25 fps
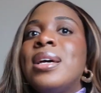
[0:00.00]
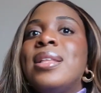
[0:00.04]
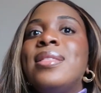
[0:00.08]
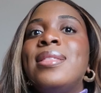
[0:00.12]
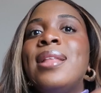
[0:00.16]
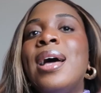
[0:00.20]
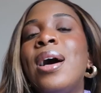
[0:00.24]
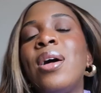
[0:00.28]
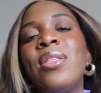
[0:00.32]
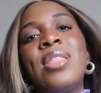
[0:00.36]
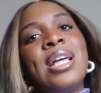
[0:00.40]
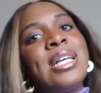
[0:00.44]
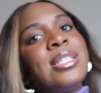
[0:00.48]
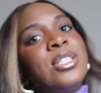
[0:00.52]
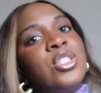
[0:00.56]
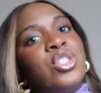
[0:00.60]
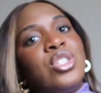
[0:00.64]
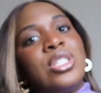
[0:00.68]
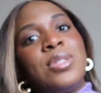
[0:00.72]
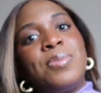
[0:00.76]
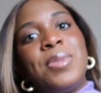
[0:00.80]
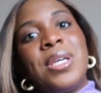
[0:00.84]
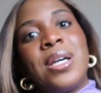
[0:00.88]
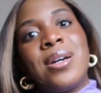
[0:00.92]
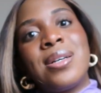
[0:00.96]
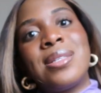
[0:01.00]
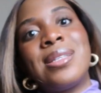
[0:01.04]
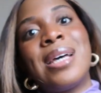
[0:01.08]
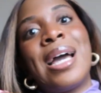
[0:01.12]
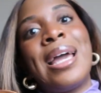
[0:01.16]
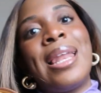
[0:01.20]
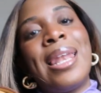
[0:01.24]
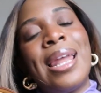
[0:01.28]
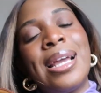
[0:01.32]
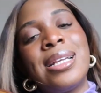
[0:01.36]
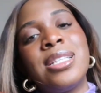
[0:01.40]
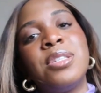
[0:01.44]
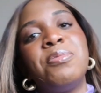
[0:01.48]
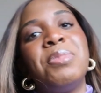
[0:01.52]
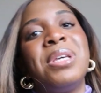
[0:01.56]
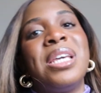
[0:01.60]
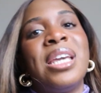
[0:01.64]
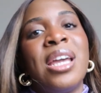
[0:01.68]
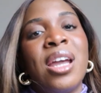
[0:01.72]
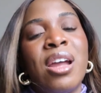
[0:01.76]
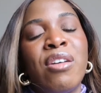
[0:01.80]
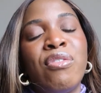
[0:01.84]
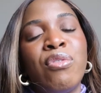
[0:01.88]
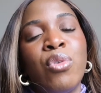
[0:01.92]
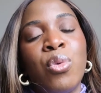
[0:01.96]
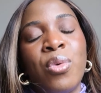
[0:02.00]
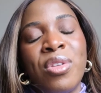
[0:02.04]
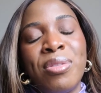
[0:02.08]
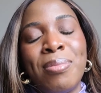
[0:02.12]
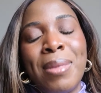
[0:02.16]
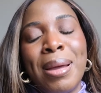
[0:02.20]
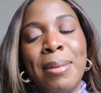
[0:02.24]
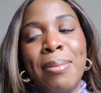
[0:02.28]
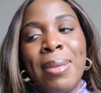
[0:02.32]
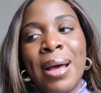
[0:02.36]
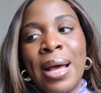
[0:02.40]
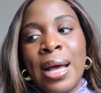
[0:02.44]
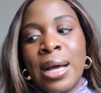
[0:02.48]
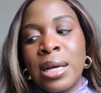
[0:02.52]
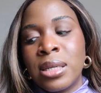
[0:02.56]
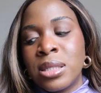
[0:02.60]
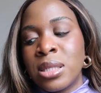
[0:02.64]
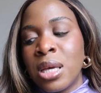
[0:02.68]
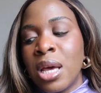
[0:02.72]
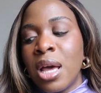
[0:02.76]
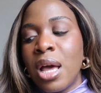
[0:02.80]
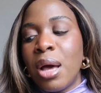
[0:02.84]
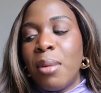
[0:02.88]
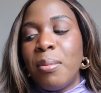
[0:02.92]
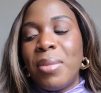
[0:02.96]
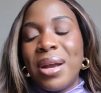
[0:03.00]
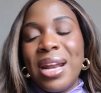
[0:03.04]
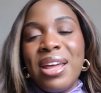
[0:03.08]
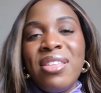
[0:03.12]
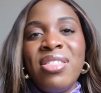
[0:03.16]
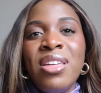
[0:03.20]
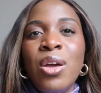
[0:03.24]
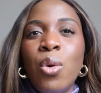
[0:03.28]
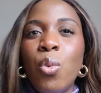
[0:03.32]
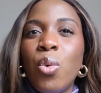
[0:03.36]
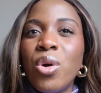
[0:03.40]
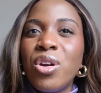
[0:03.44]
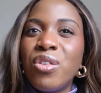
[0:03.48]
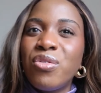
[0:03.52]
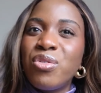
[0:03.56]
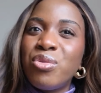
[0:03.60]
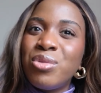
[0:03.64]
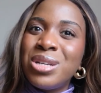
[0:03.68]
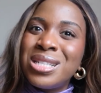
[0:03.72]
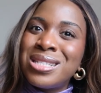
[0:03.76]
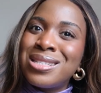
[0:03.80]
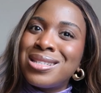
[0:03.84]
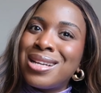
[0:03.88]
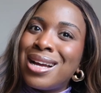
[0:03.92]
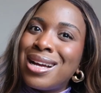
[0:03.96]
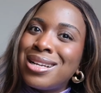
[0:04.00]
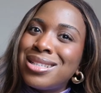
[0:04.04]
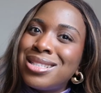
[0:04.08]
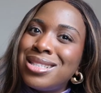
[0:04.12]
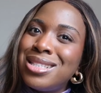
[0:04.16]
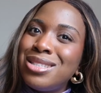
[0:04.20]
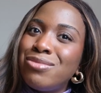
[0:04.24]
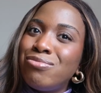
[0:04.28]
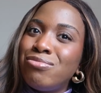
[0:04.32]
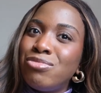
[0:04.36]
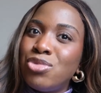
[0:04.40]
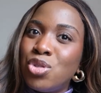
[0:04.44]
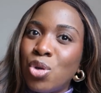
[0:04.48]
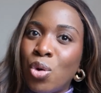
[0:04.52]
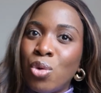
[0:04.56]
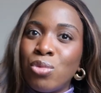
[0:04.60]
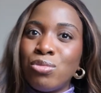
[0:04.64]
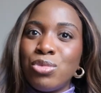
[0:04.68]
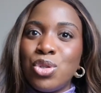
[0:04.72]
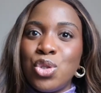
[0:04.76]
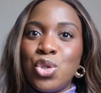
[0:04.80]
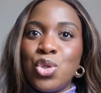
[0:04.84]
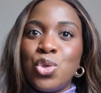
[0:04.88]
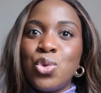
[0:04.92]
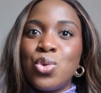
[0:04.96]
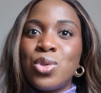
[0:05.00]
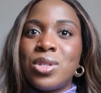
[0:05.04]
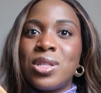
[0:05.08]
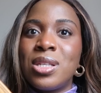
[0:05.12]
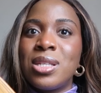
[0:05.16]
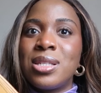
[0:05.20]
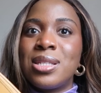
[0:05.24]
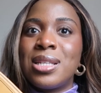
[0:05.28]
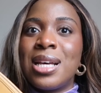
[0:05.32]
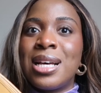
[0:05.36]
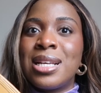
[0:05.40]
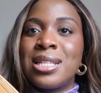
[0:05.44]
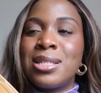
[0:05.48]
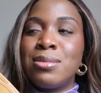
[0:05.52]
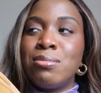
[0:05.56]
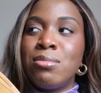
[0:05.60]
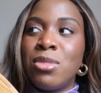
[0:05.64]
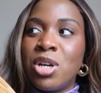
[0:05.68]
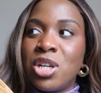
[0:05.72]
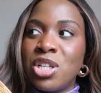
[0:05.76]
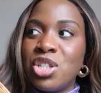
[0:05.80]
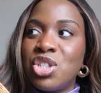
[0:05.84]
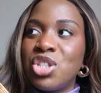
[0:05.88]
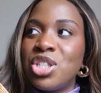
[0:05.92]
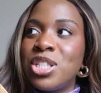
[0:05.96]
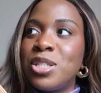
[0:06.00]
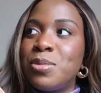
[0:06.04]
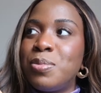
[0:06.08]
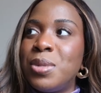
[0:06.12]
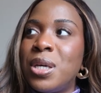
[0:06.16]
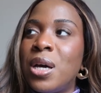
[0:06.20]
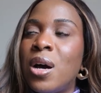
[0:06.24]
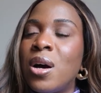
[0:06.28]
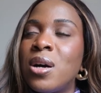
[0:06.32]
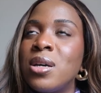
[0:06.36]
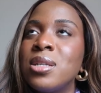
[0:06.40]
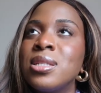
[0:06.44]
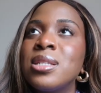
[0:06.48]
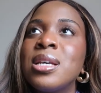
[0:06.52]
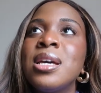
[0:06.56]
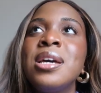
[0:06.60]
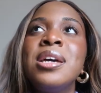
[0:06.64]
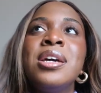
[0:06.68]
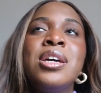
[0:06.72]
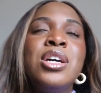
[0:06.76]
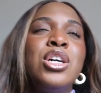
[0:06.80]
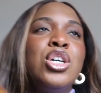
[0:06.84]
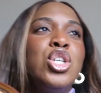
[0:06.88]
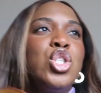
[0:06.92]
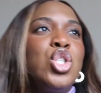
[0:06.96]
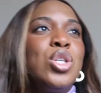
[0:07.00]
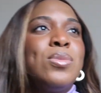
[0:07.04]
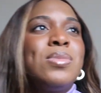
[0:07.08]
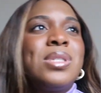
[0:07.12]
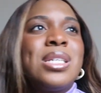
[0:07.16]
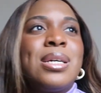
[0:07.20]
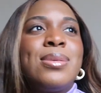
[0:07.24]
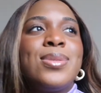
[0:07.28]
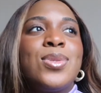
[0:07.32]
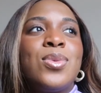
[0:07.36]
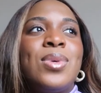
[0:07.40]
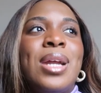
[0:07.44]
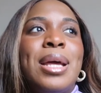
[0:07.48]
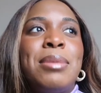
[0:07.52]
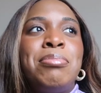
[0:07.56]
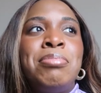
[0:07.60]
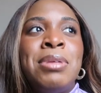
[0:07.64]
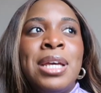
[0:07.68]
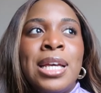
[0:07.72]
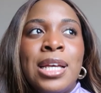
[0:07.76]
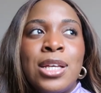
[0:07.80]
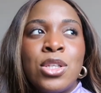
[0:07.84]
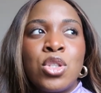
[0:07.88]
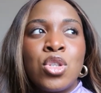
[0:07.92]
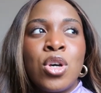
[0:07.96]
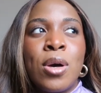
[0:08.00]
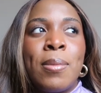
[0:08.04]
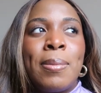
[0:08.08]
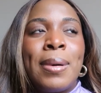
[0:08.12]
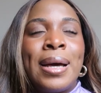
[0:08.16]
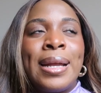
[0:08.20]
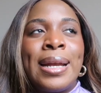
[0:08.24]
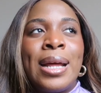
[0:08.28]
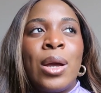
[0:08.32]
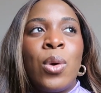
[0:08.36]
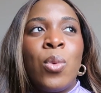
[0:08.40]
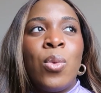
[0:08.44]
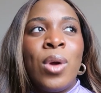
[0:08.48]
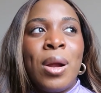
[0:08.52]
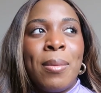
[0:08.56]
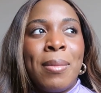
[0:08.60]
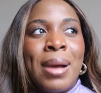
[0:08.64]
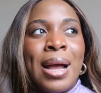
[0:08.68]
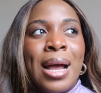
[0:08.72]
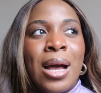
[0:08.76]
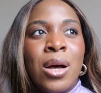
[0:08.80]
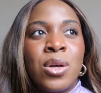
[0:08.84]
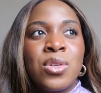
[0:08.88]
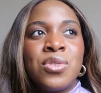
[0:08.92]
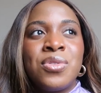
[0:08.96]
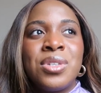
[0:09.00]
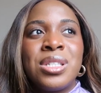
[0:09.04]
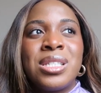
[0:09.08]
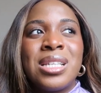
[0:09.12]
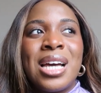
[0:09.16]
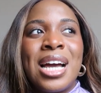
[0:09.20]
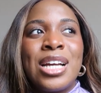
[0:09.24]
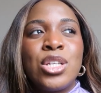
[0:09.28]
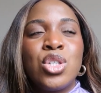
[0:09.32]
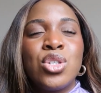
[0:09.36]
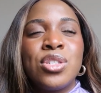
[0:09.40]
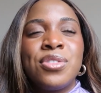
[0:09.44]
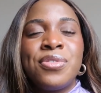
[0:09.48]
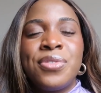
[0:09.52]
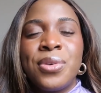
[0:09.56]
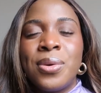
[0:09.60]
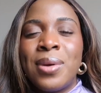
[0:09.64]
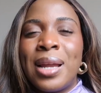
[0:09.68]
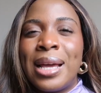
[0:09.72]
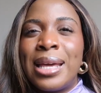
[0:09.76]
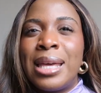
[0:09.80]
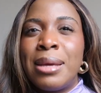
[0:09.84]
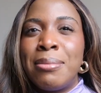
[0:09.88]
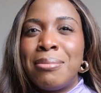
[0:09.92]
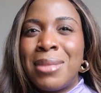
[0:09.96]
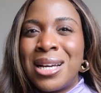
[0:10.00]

Now that's just because I like to be careful with my bags, but I think one of the reasons I actually don't use this as much is because sometimes when I pick it up and I wear my outfits, I just feel like a